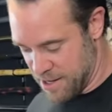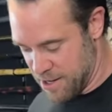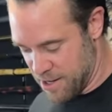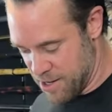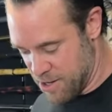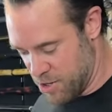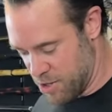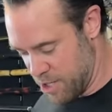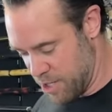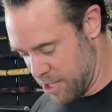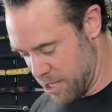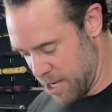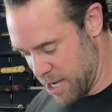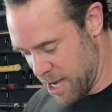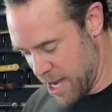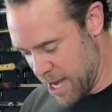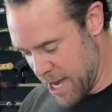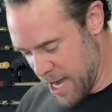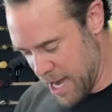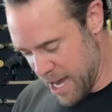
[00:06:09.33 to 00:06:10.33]

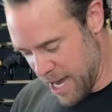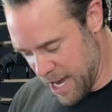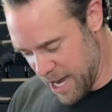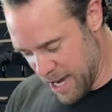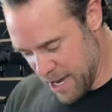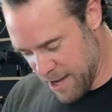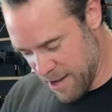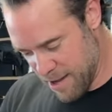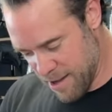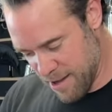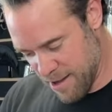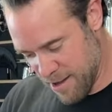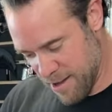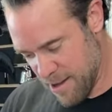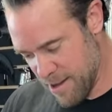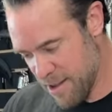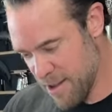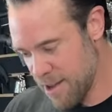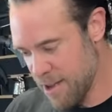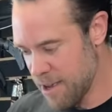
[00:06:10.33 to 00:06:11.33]
Okay.
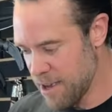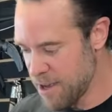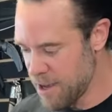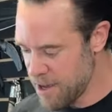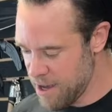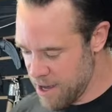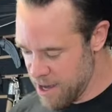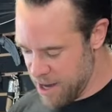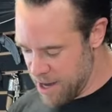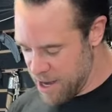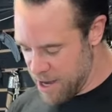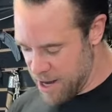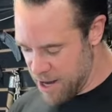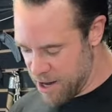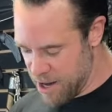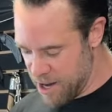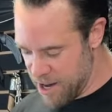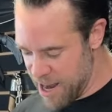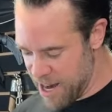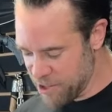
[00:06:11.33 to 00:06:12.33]
And
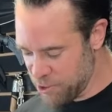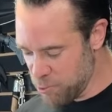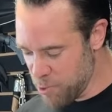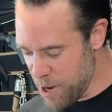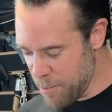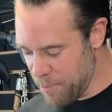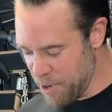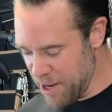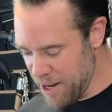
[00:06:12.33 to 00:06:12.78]
our next weapon